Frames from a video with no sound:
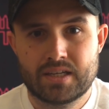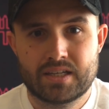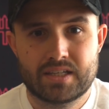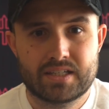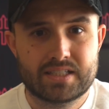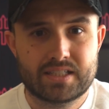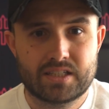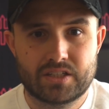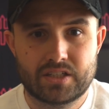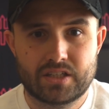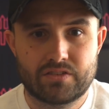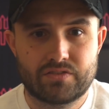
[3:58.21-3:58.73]
You
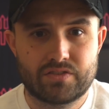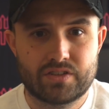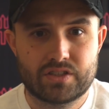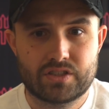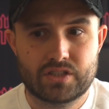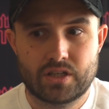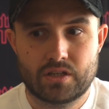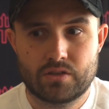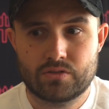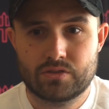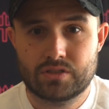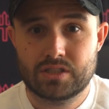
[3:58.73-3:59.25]
still need
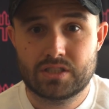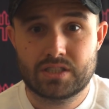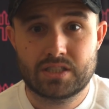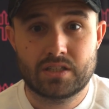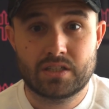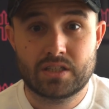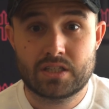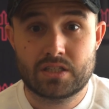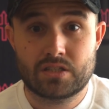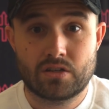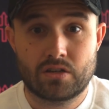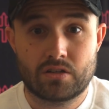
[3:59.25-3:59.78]
physios, you still
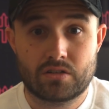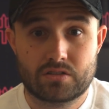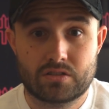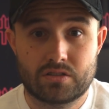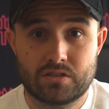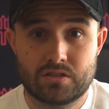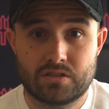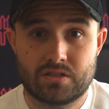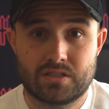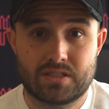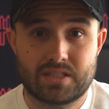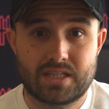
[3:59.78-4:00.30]
need doctors, and